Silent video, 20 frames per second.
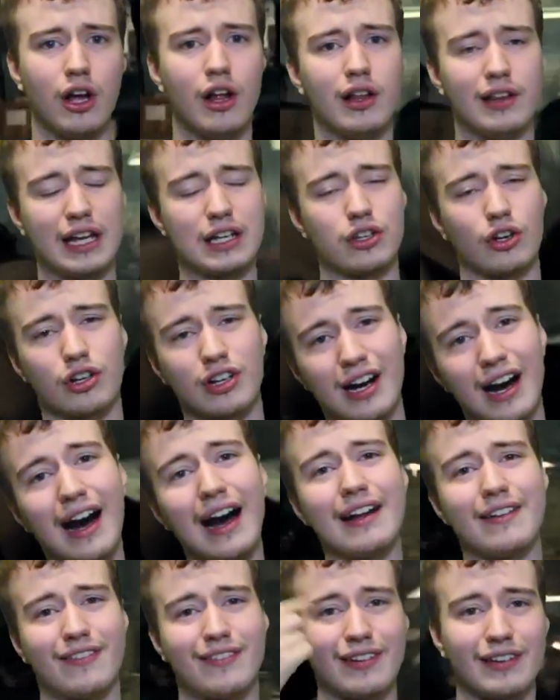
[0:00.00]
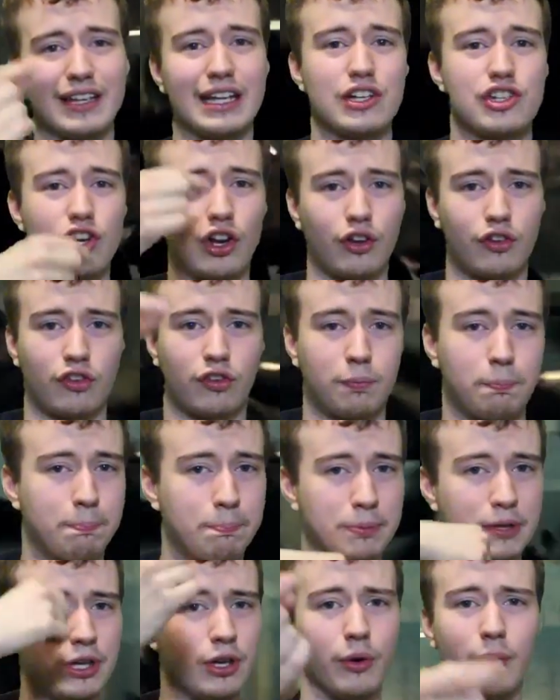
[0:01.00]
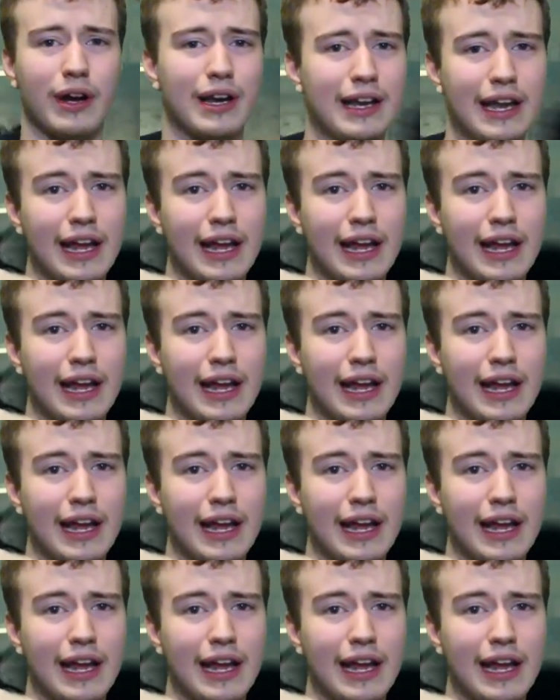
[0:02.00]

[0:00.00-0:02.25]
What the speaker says: Like, they're constantly just spewing